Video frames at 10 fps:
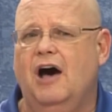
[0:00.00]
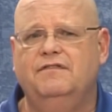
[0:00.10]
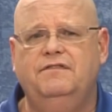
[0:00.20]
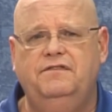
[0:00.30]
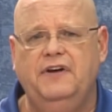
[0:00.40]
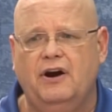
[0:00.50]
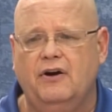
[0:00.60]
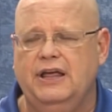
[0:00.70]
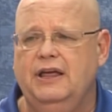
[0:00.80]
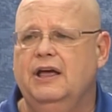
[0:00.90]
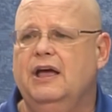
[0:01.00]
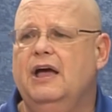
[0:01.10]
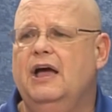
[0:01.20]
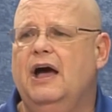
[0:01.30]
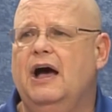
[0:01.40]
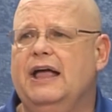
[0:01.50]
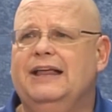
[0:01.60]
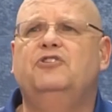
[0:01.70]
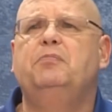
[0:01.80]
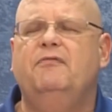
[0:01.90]
of very
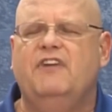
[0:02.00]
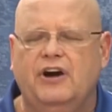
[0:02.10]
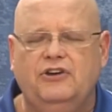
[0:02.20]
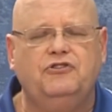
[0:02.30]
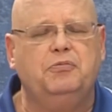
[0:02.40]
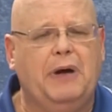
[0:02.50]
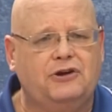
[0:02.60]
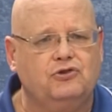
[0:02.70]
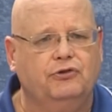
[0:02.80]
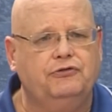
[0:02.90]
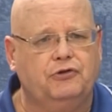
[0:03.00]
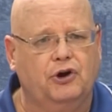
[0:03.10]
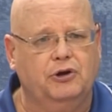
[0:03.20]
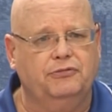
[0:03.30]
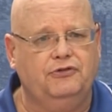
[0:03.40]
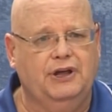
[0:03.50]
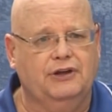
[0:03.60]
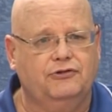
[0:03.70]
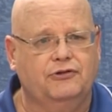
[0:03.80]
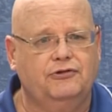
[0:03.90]
in very special
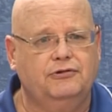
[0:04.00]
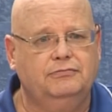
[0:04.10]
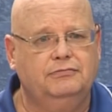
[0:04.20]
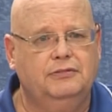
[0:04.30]
circumstances.